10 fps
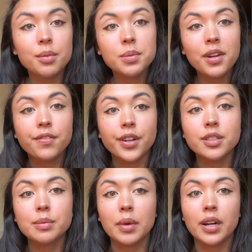it was my
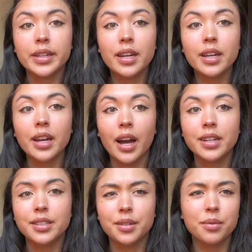first market, I
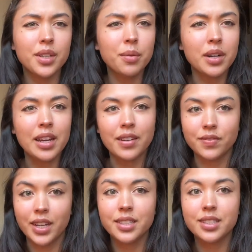didn't really want to
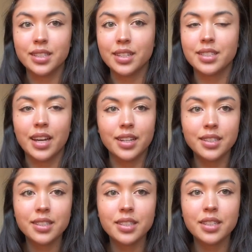invest in a
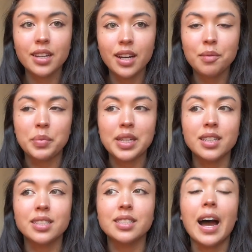tent
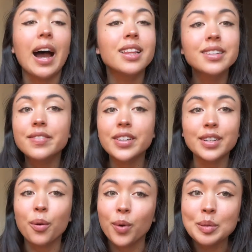because I live in
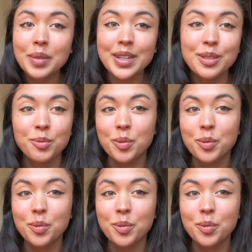a one bedroom